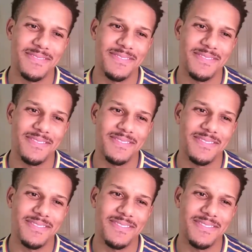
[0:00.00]

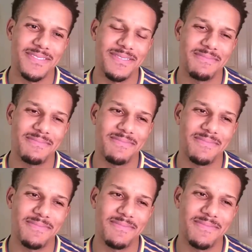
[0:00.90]

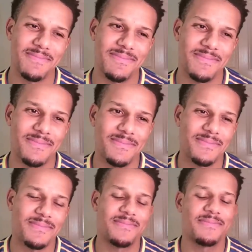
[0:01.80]

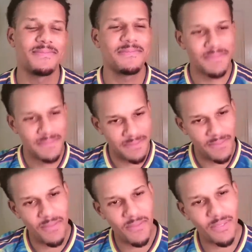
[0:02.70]

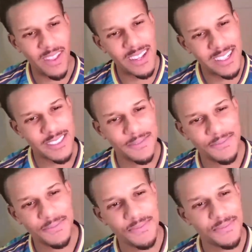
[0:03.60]

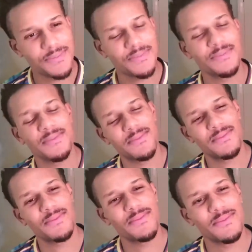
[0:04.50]

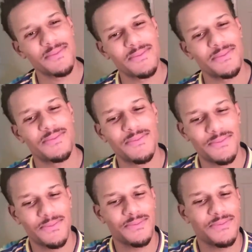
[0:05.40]

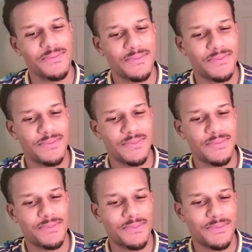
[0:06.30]

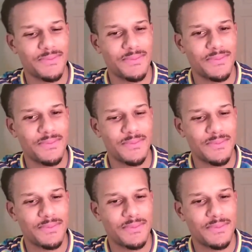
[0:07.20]
(not speaking)